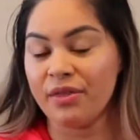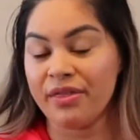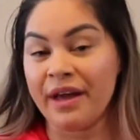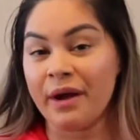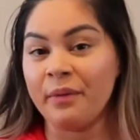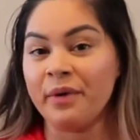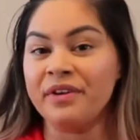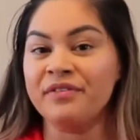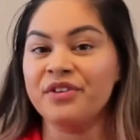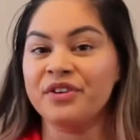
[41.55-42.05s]

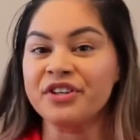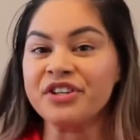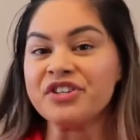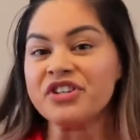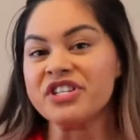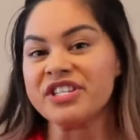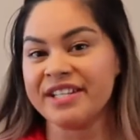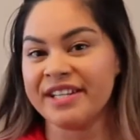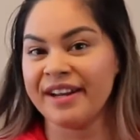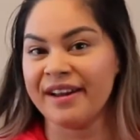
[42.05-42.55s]
That way, if you're
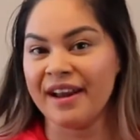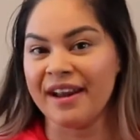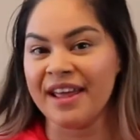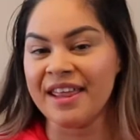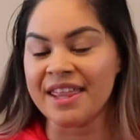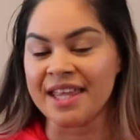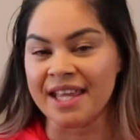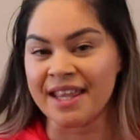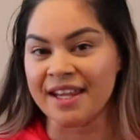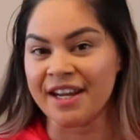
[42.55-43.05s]
interested in
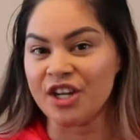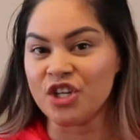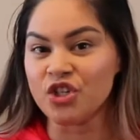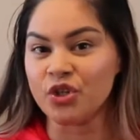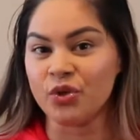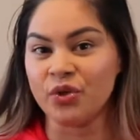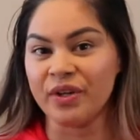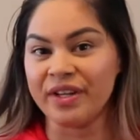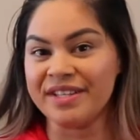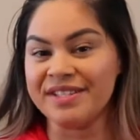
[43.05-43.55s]
anything that I show
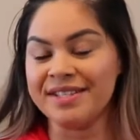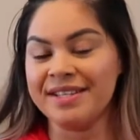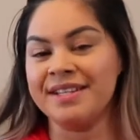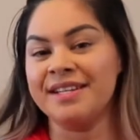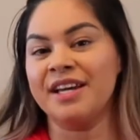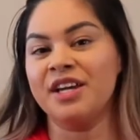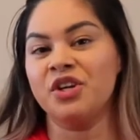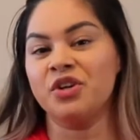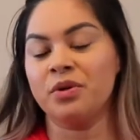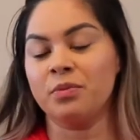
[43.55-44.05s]
you guys
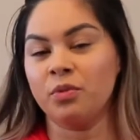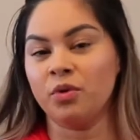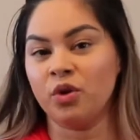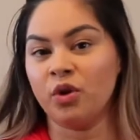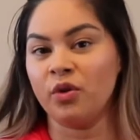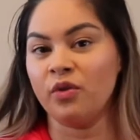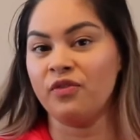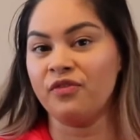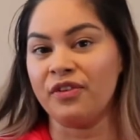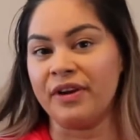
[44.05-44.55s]
today, you're able to
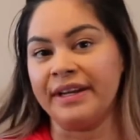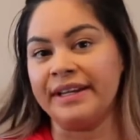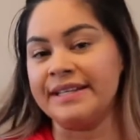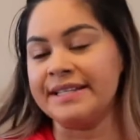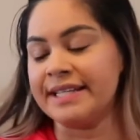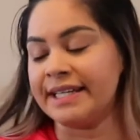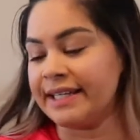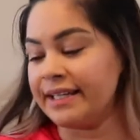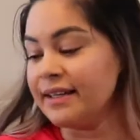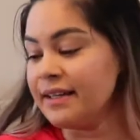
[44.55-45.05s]
go find
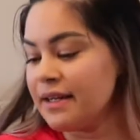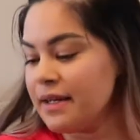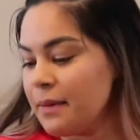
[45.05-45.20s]
it.